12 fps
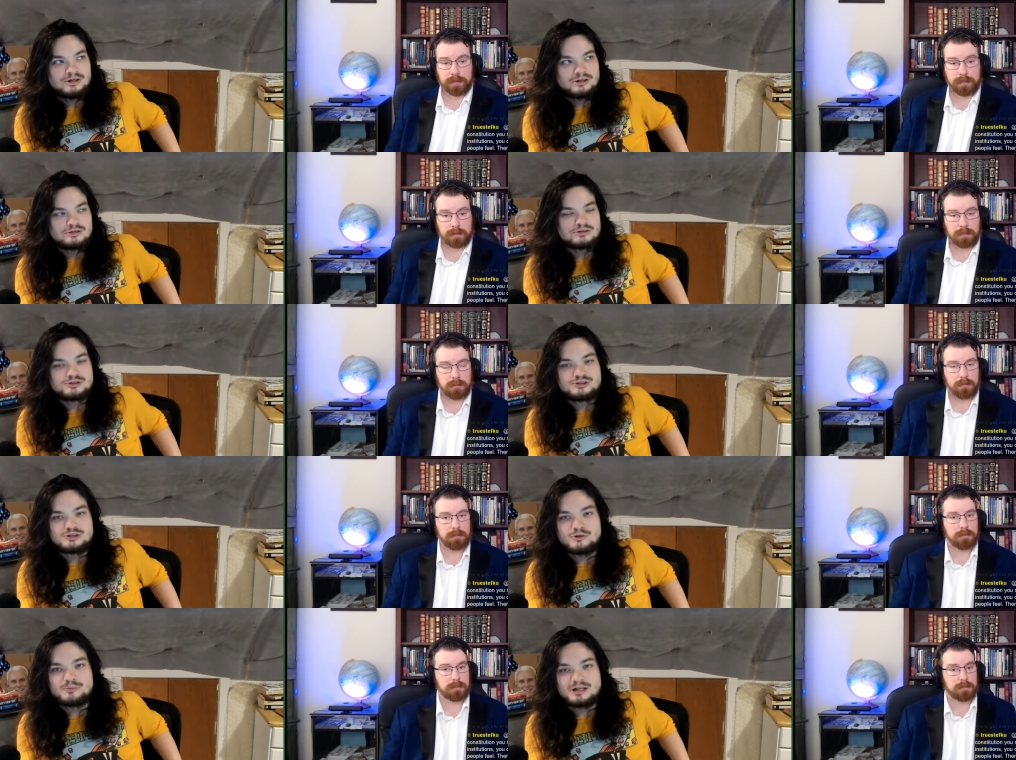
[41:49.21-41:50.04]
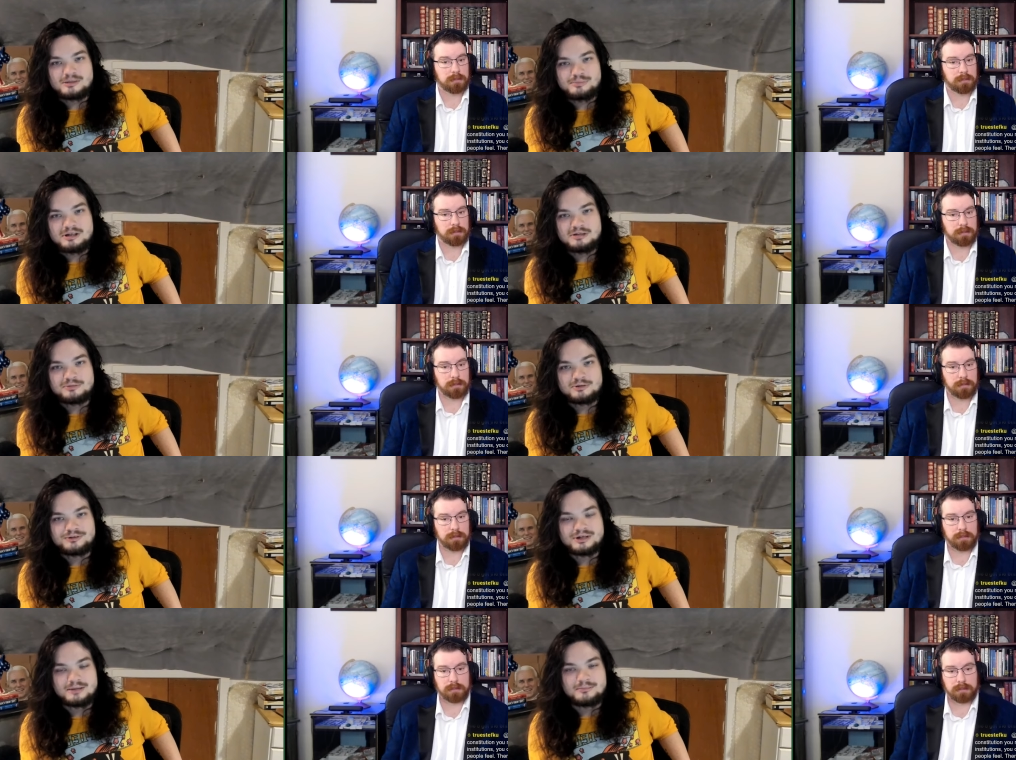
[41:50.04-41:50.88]
Speaker 1: there are so many people
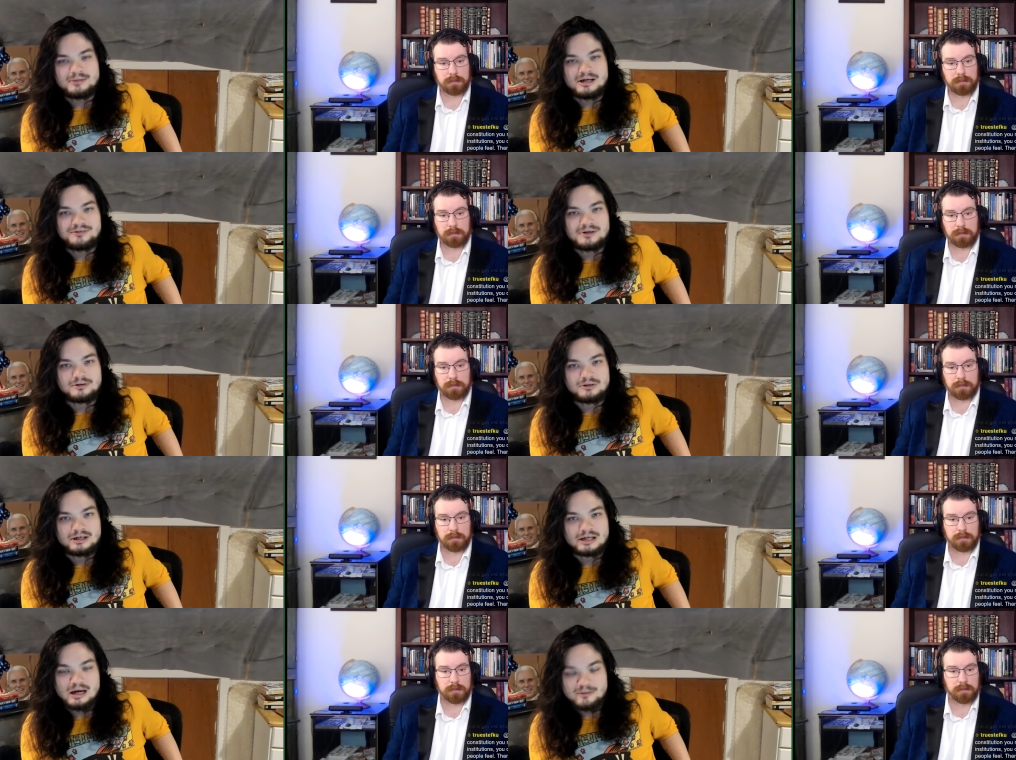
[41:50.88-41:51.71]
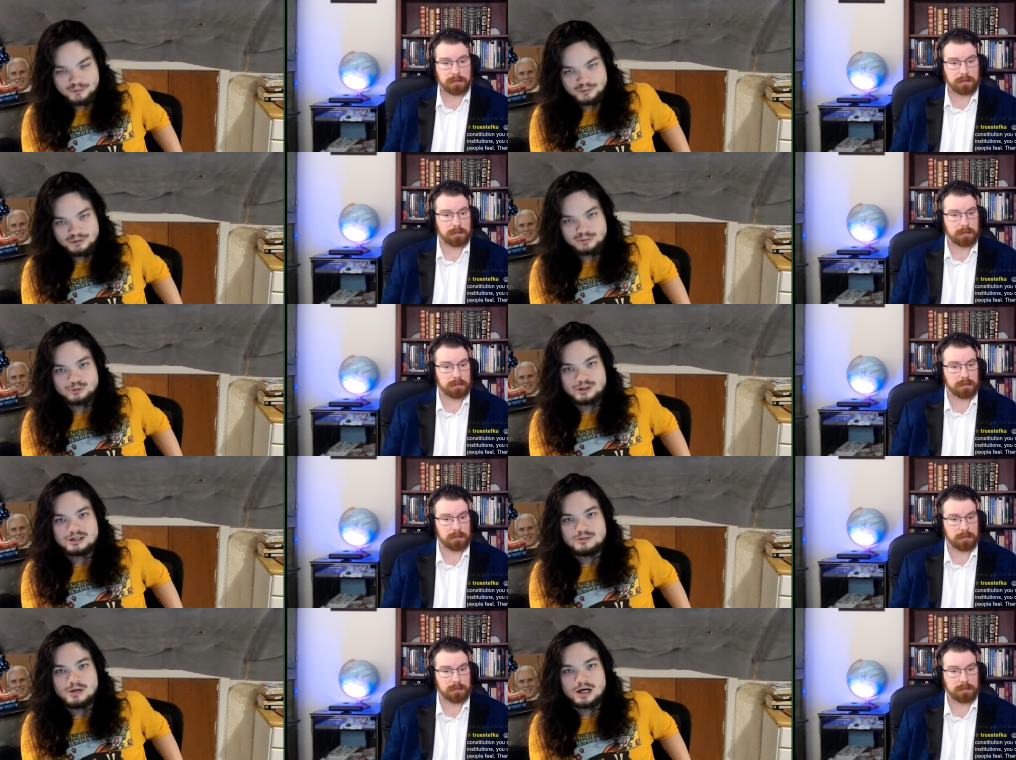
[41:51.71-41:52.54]
that i met that are like i'm voting to
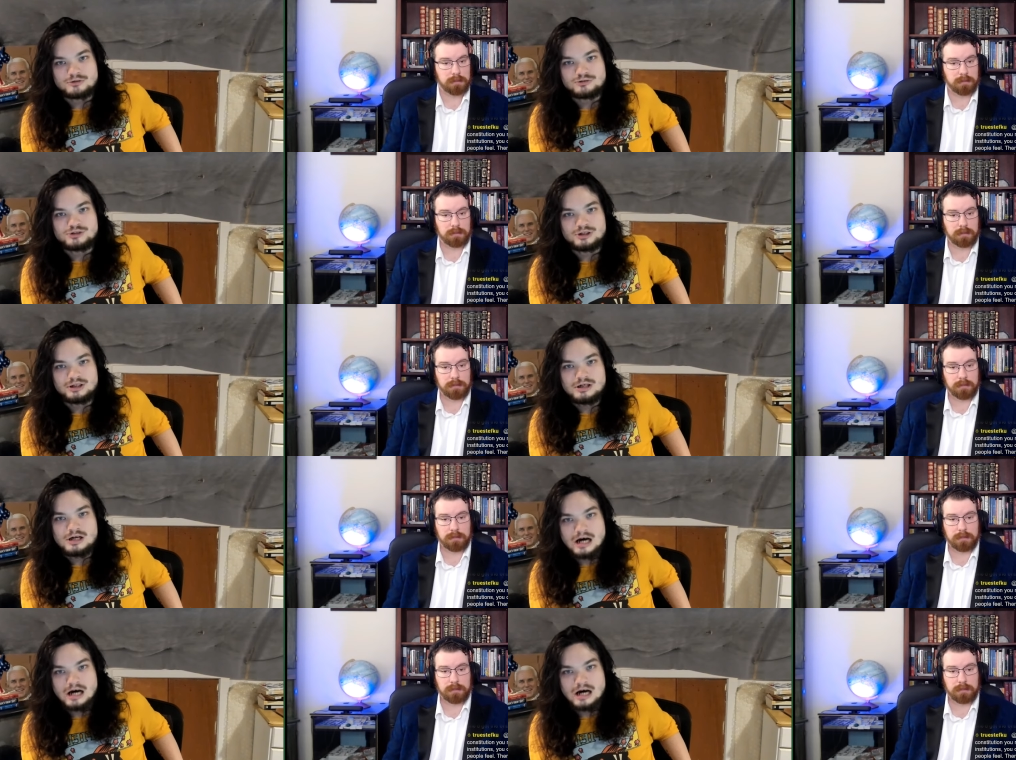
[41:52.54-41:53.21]
protect democracy